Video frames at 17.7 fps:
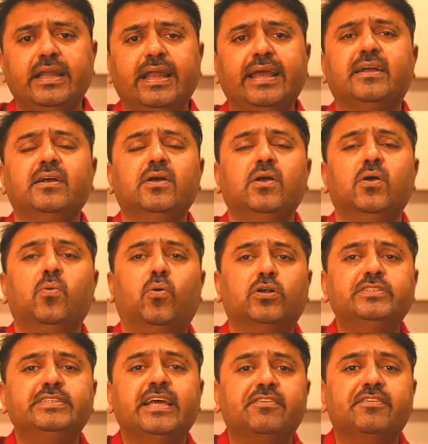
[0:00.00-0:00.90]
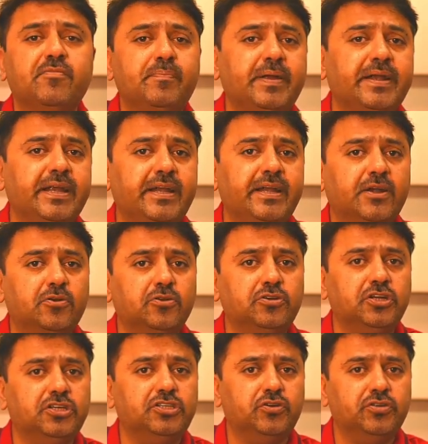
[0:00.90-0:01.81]
like what's the equipment
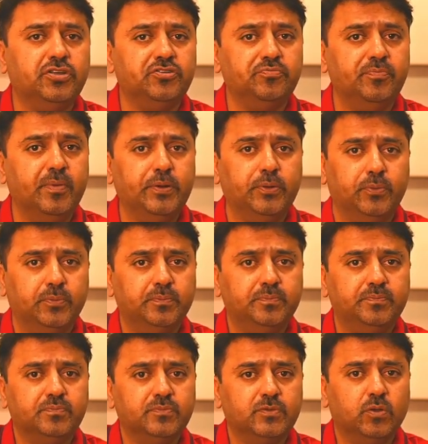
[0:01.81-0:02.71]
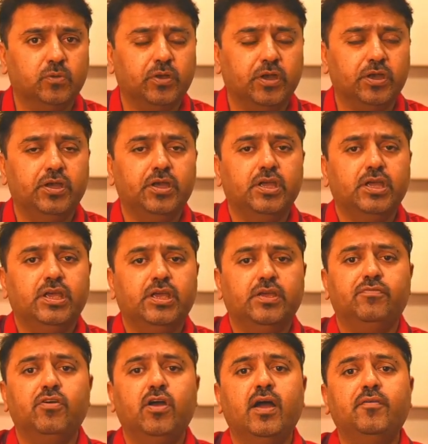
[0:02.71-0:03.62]
needed to dish out this menu? Okay,
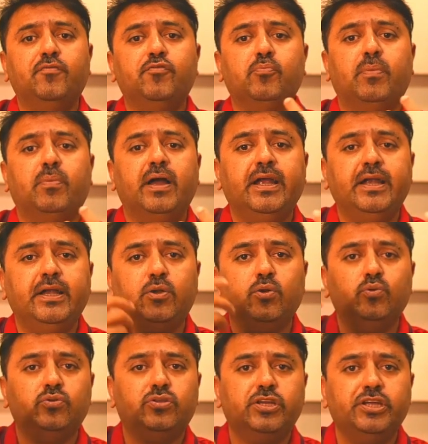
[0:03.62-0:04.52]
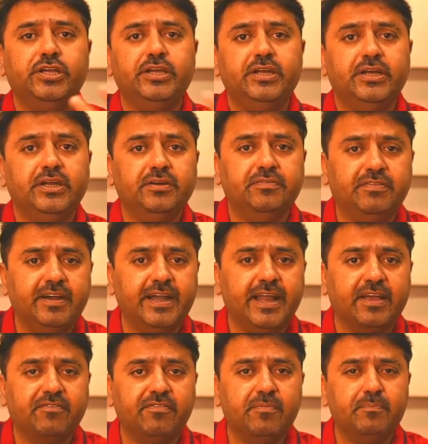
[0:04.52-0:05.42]
if you have to buy 2-3
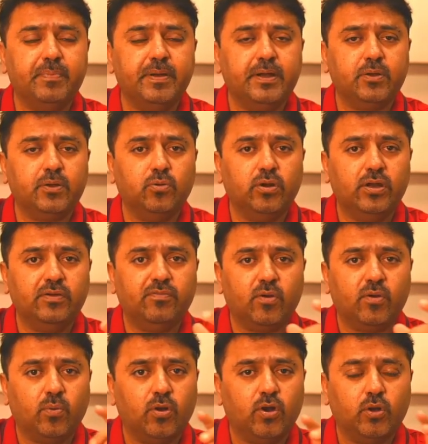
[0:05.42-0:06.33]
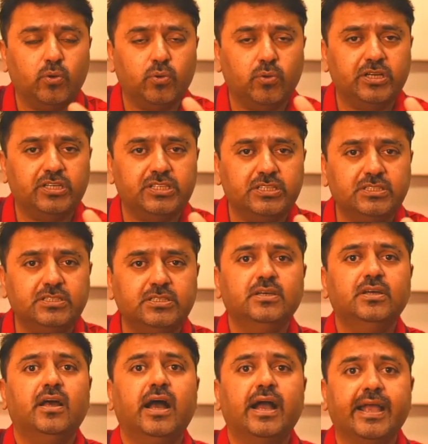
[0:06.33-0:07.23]
different equipment only for 1 or 2
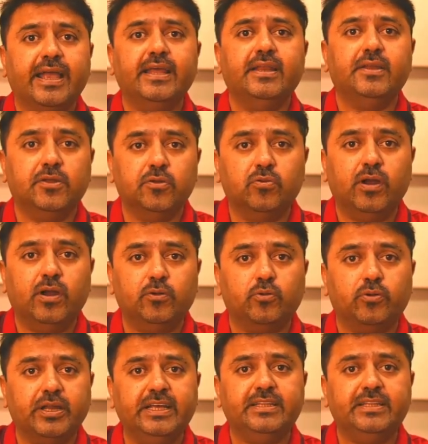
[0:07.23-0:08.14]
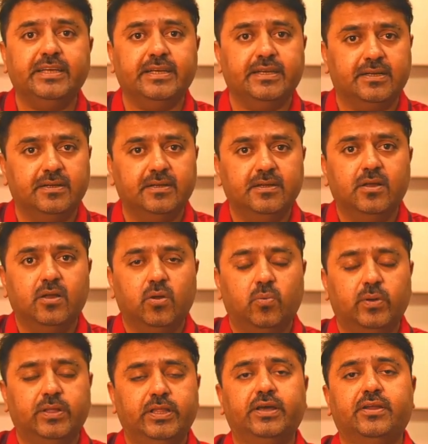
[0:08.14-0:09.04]
dishes, again you will have to rethink
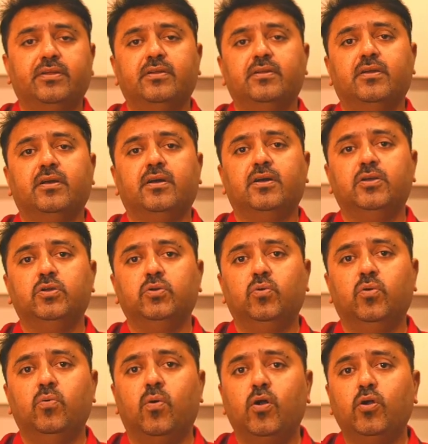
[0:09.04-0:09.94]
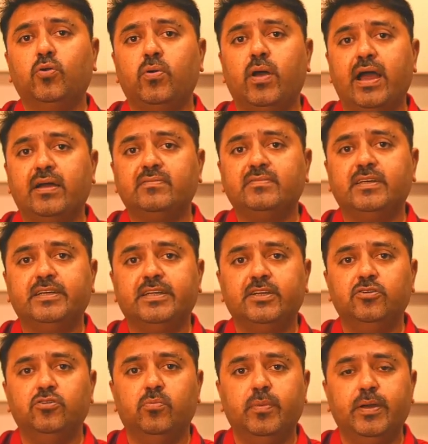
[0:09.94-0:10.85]
whether you will want to have
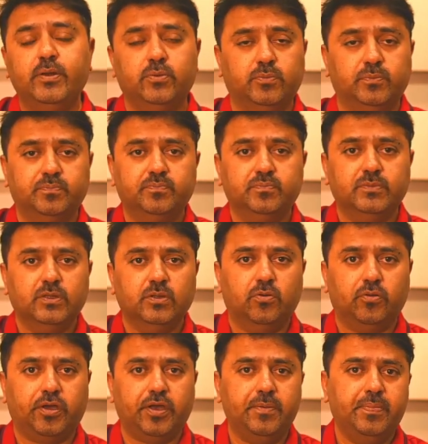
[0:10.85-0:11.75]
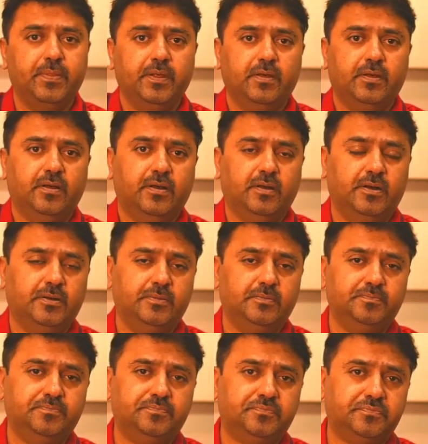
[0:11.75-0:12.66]
that in your menu. Okay,
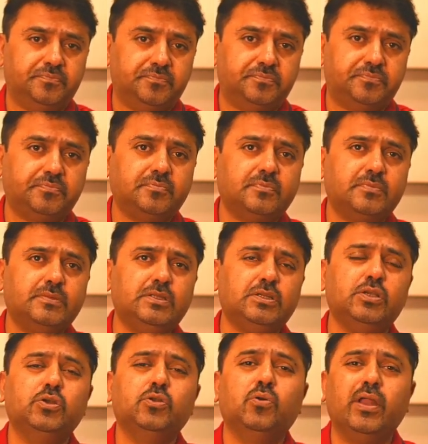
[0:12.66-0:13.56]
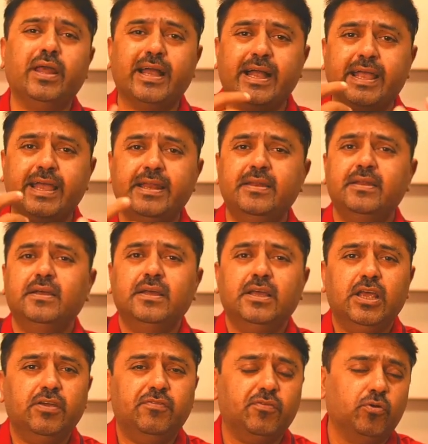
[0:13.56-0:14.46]
like again,
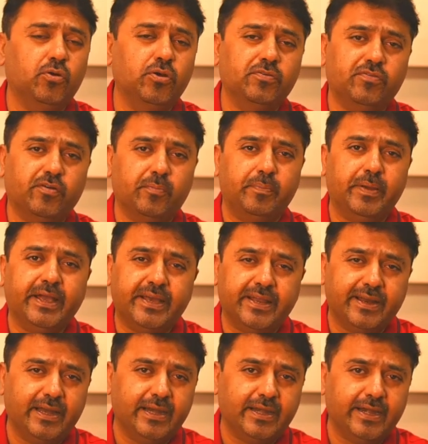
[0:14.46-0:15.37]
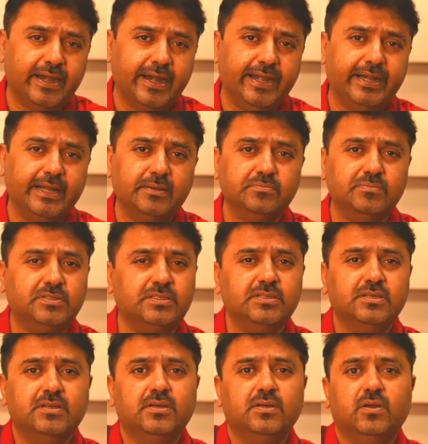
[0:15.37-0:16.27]
if you're going for bakery related
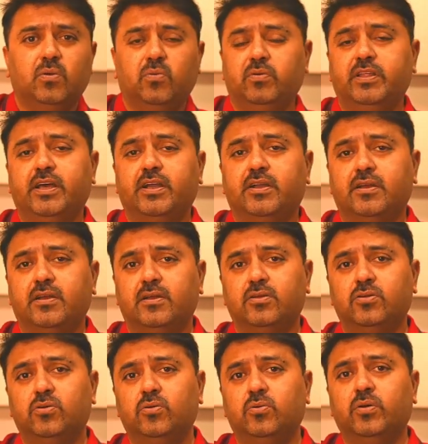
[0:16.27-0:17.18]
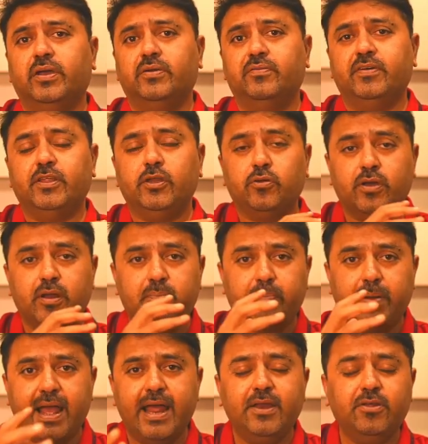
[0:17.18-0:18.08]
items, whether you
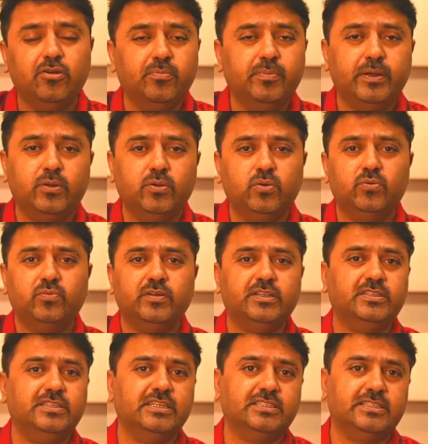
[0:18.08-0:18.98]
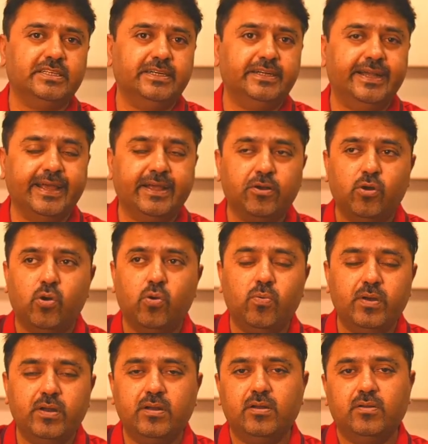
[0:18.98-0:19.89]
can plan your menu with just a deck
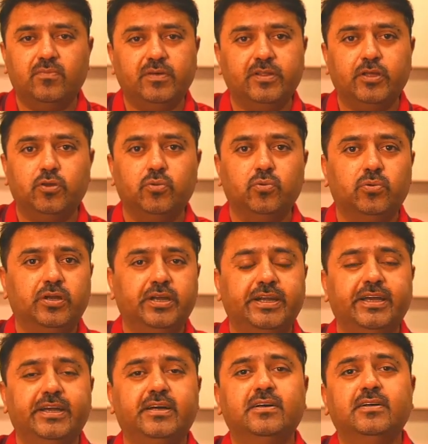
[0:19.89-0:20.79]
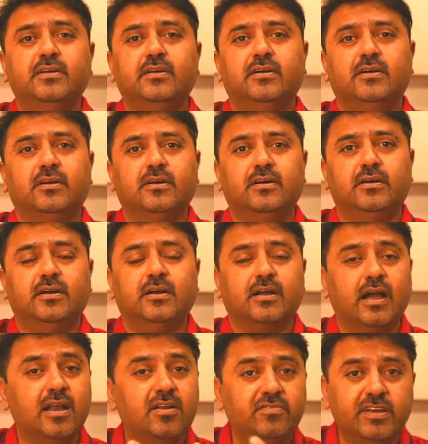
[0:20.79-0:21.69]
oven, whether you need
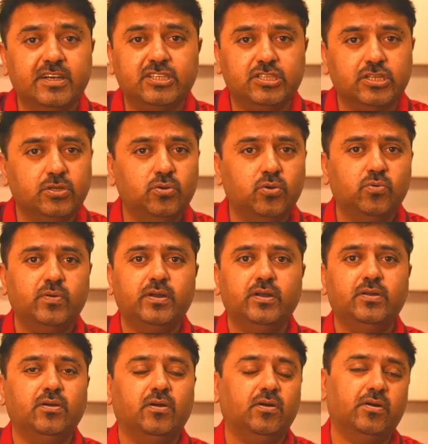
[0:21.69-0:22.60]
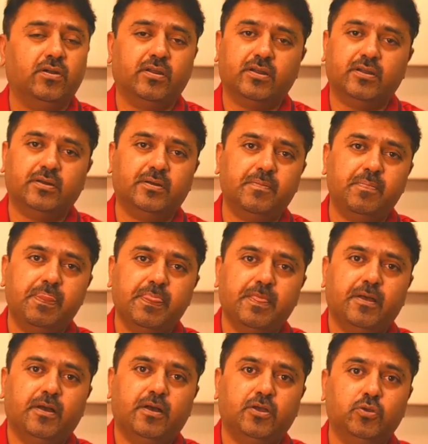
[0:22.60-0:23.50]
a convection oven, or
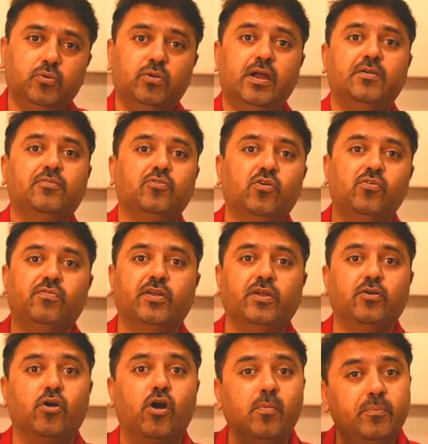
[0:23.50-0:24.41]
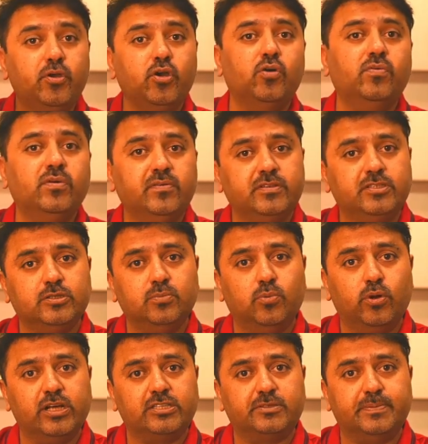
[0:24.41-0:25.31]
you will have to go for a combi oven which
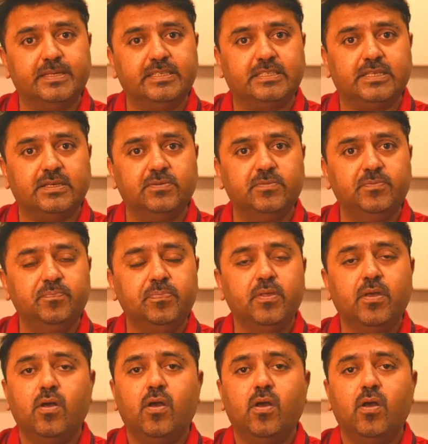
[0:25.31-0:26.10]
is more expensive.